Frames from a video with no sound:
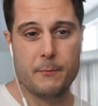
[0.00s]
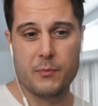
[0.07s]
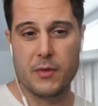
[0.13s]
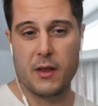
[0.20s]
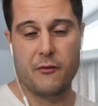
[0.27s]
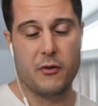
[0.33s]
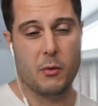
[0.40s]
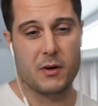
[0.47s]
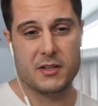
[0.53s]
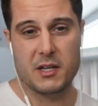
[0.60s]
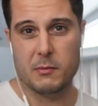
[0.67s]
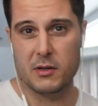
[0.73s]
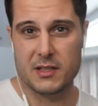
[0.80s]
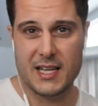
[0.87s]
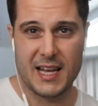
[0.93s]
If you want to
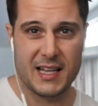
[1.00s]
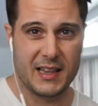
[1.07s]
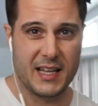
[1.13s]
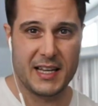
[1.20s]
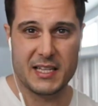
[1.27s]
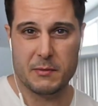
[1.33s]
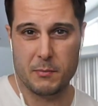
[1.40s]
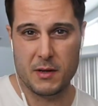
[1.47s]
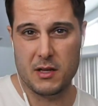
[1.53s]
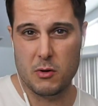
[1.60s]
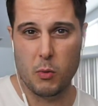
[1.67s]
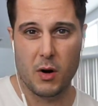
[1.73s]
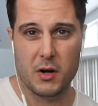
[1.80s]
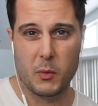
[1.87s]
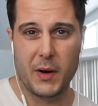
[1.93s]
talk about ticket links, you
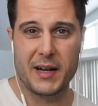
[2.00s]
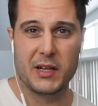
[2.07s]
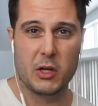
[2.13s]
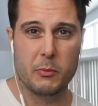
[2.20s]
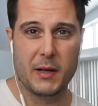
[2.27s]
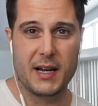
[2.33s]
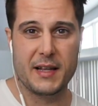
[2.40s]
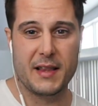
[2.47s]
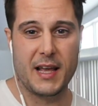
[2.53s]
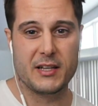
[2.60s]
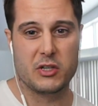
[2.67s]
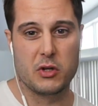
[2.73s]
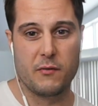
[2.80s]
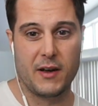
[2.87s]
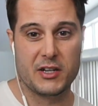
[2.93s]
want to wait a little bit on that
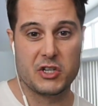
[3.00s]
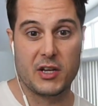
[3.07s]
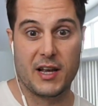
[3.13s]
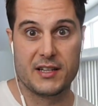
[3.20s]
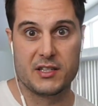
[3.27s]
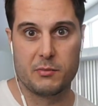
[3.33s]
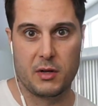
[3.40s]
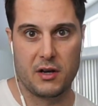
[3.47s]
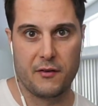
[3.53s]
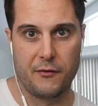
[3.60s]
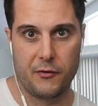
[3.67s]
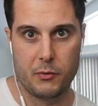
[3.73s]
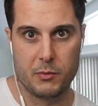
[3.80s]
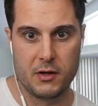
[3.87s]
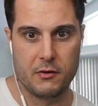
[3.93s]
so you've actually got something
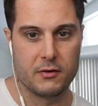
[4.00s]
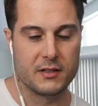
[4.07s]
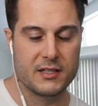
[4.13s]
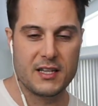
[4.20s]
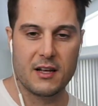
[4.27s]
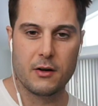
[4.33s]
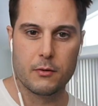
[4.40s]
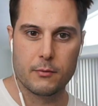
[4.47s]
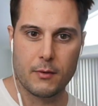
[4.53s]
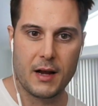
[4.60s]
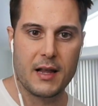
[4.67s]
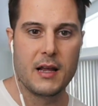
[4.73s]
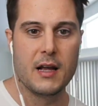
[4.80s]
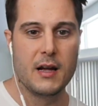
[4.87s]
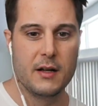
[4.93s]
confirmed that you can sell,
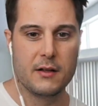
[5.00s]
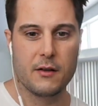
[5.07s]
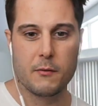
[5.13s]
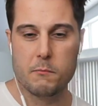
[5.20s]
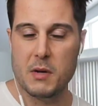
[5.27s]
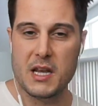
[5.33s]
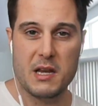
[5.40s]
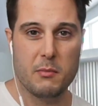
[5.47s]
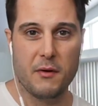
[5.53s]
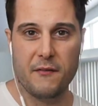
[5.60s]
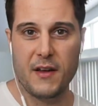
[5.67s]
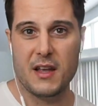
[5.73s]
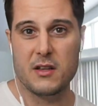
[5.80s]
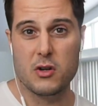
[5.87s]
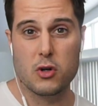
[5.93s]
right? Medium
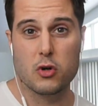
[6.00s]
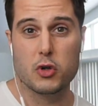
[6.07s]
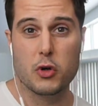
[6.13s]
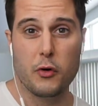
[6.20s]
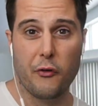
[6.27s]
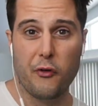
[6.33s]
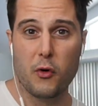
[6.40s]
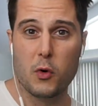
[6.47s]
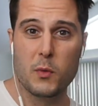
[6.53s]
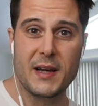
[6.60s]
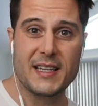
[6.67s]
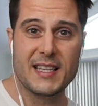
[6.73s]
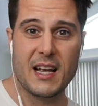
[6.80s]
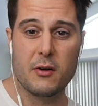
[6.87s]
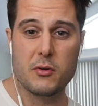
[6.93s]
event, you're 2 to 4
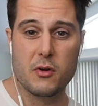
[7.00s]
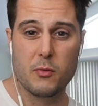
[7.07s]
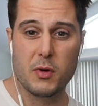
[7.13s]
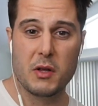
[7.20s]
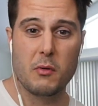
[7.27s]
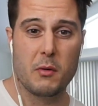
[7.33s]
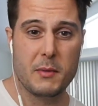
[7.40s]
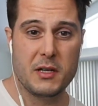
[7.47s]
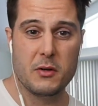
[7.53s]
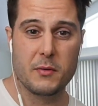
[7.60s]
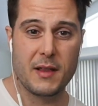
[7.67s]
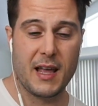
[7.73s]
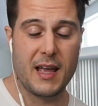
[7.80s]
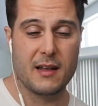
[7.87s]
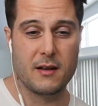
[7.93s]
weeks out. You really want to be
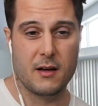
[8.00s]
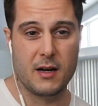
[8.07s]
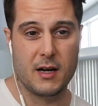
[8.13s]
doing that.